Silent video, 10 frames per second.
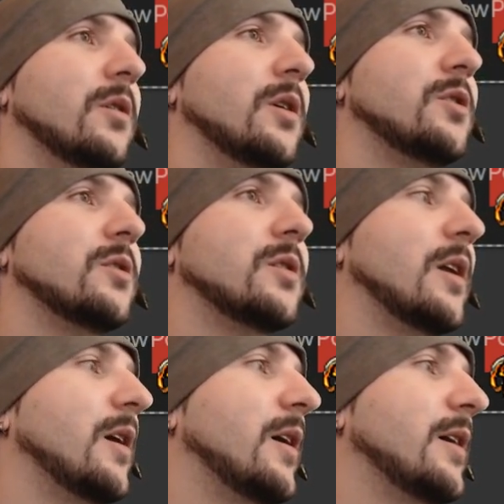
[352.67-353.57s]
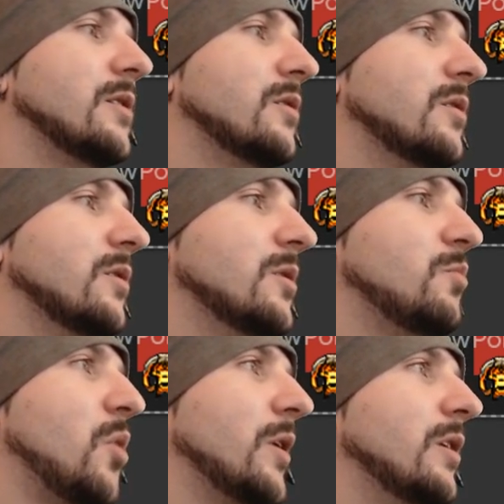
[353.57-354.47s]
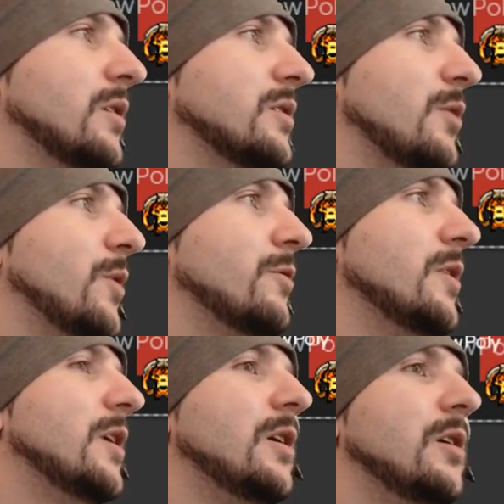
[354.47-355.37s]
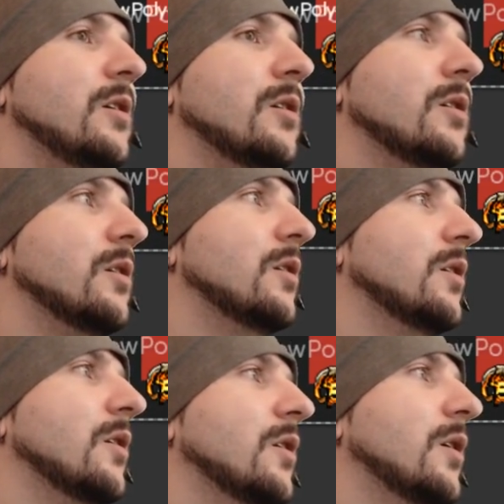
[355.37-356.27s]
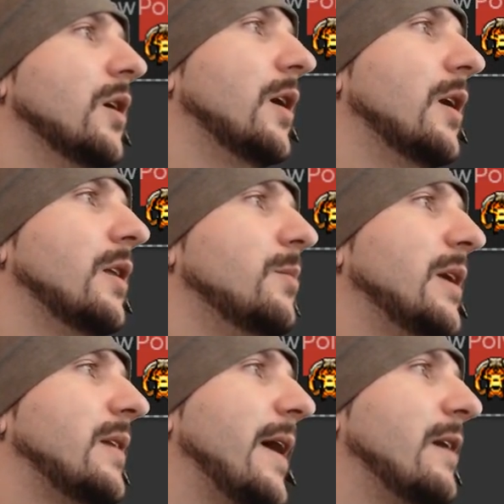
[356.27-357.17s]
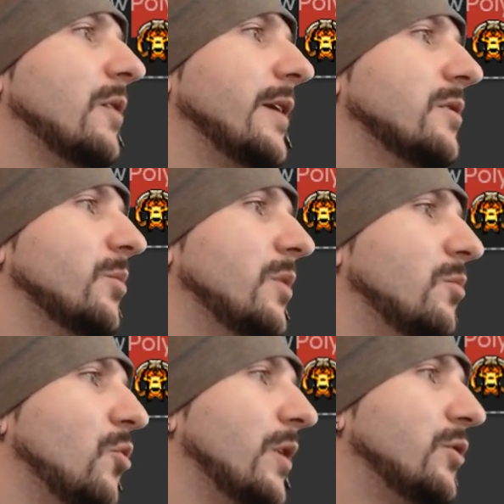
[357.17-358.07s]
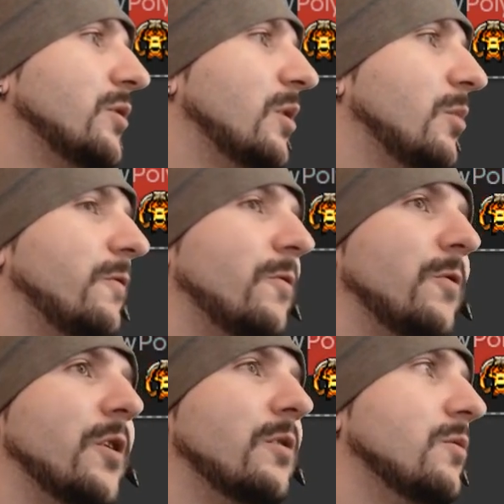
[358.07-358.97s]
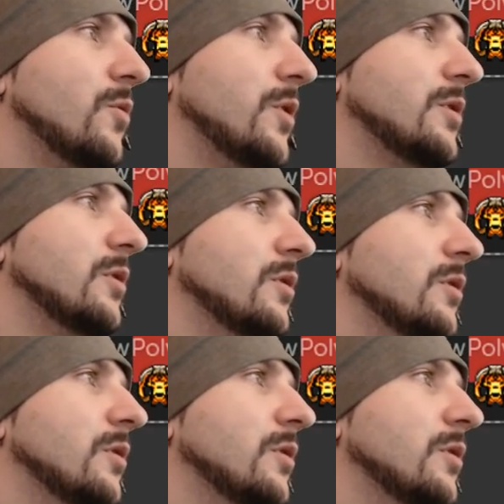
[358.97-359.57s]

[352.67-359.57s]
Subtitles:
It just kind of adds this bulkiness that we don't need. And I think my title had something more interesting before, no? Where is it?